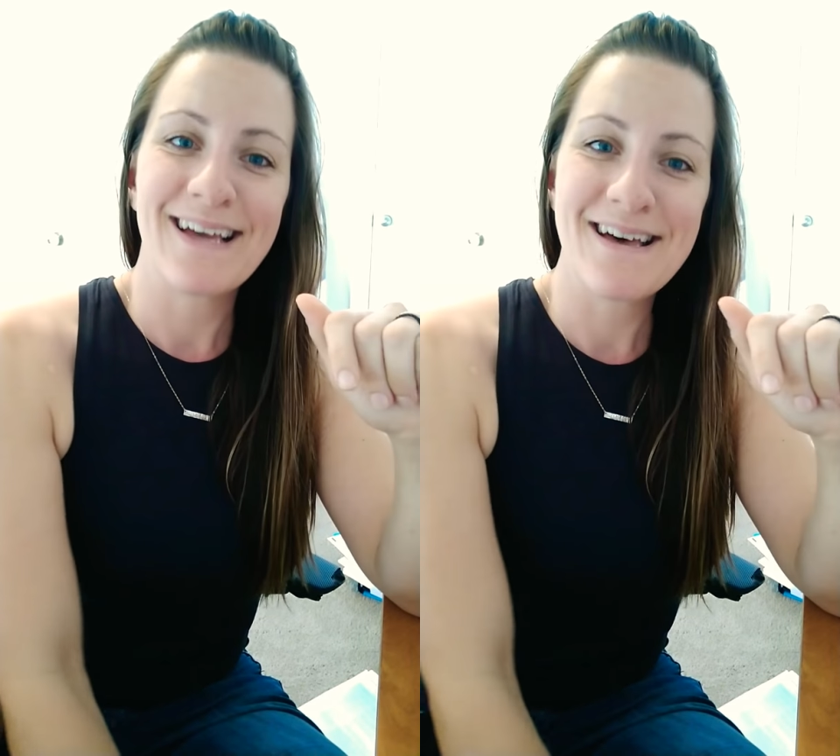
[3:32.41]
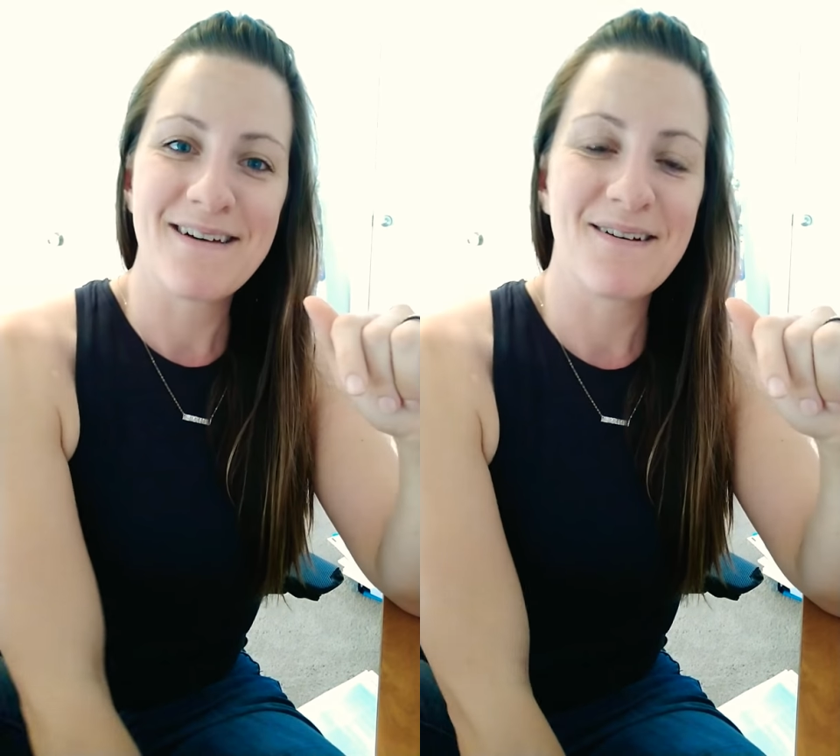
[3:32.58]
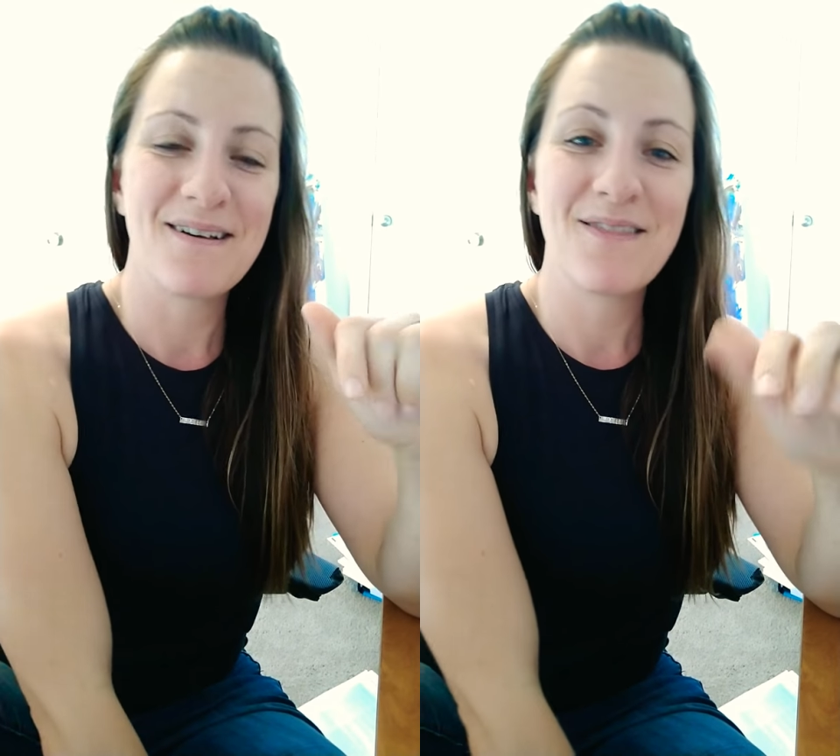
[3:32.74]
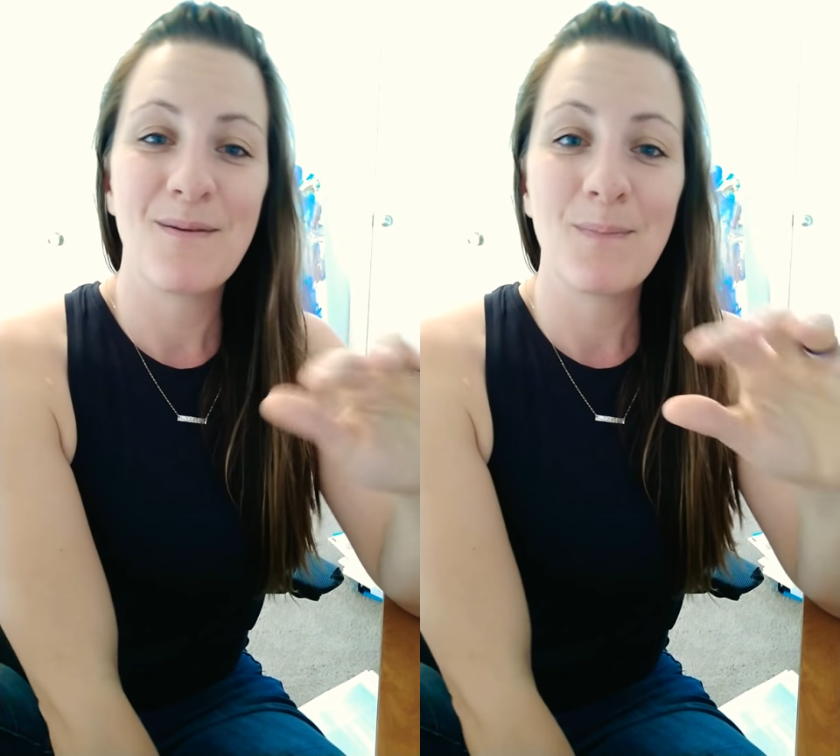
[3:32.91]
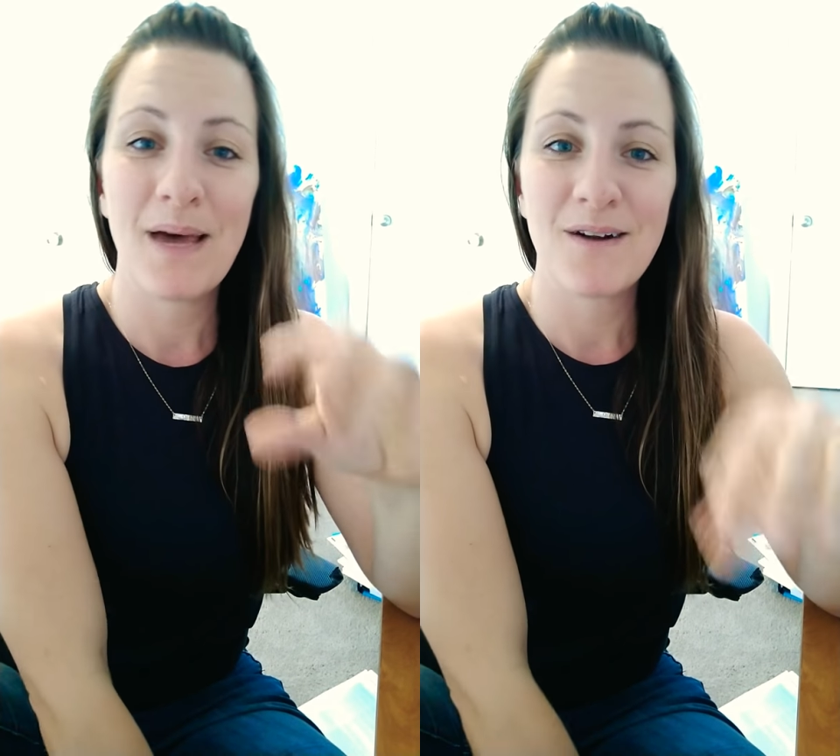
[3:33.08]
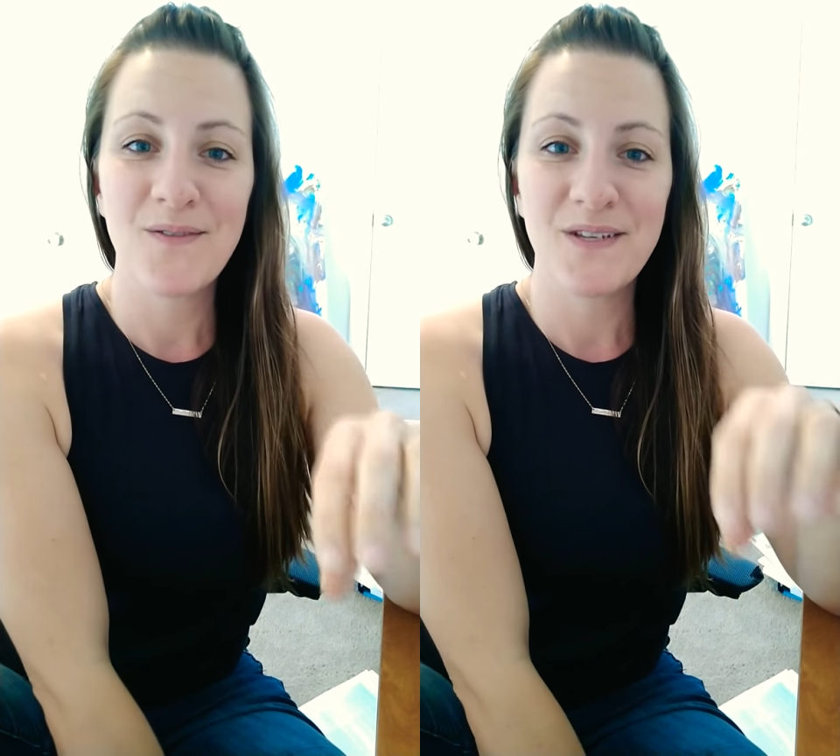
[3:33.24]
The
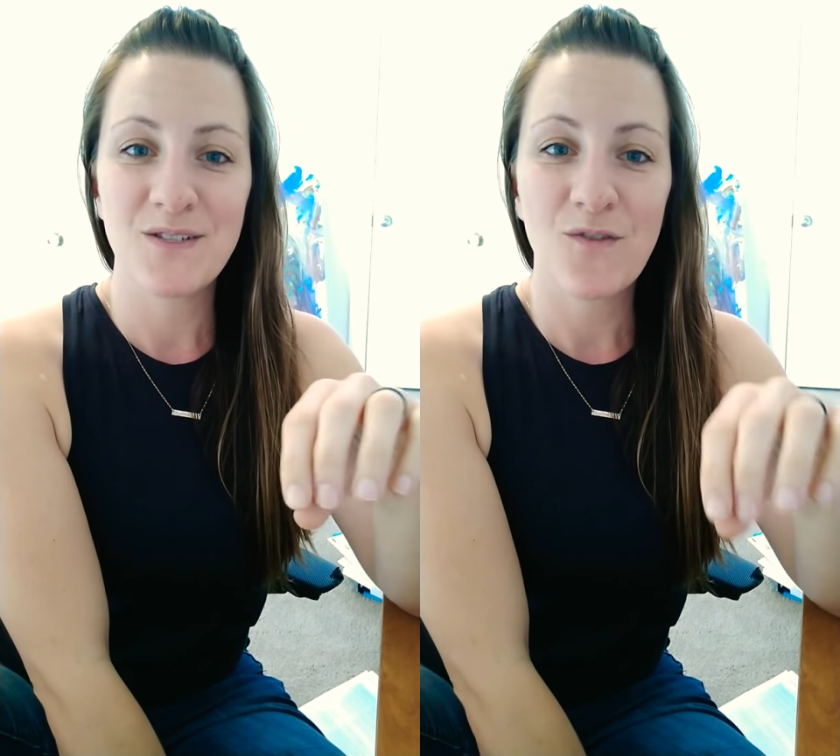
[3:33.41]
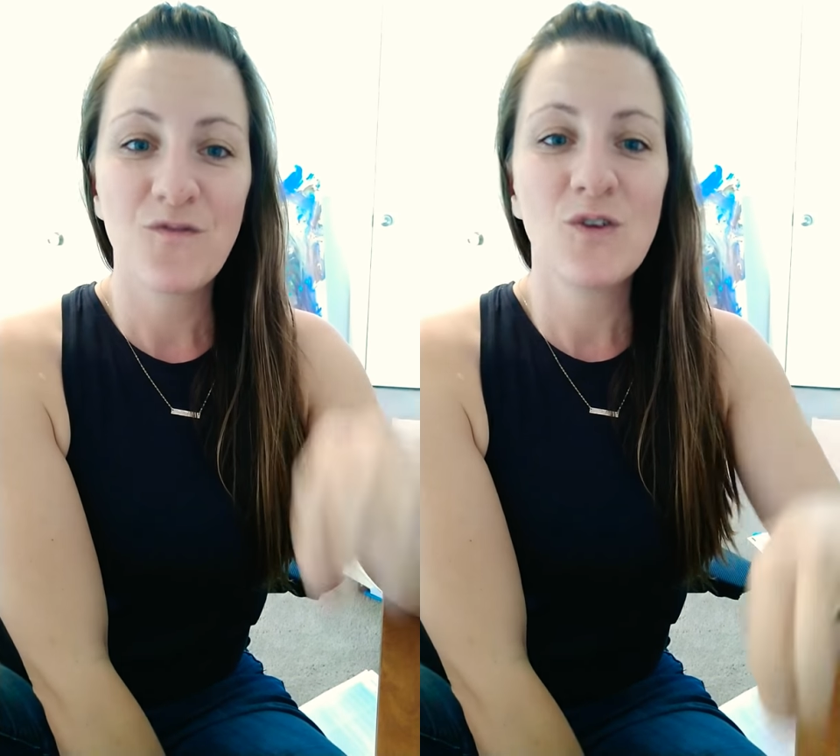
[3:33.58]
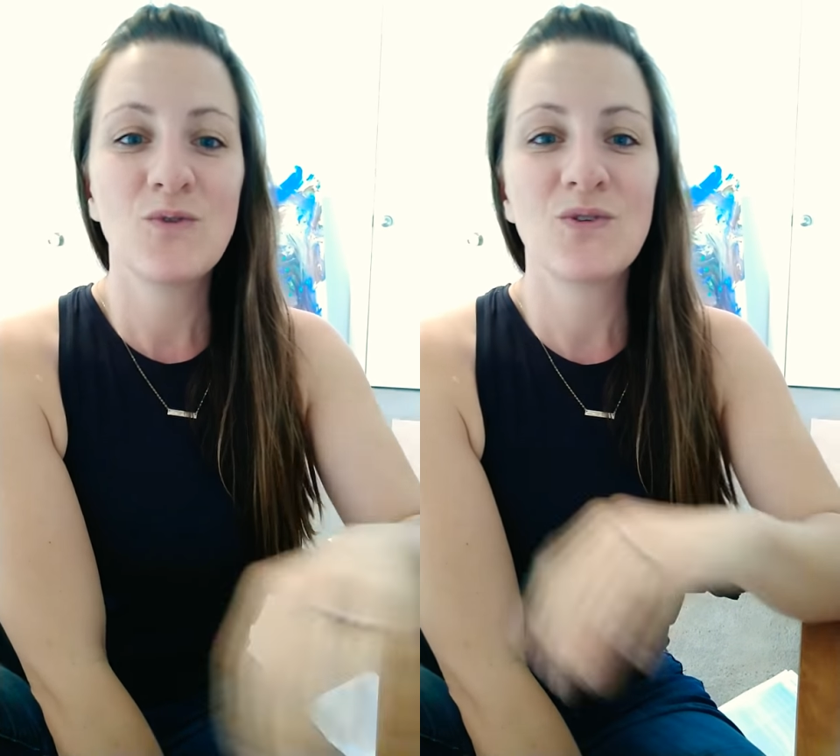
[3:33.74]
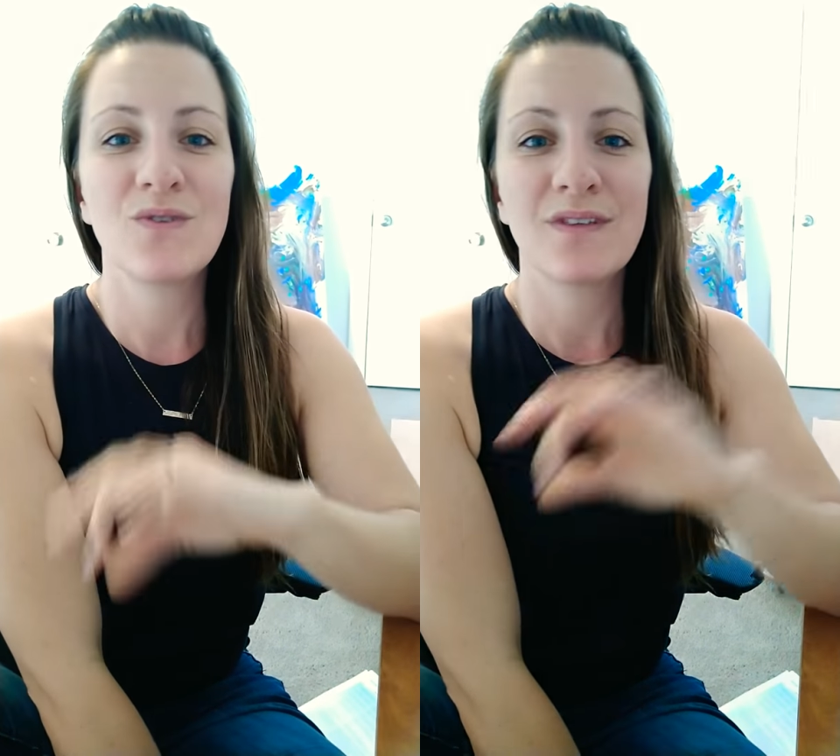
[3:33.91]
better the diffuser,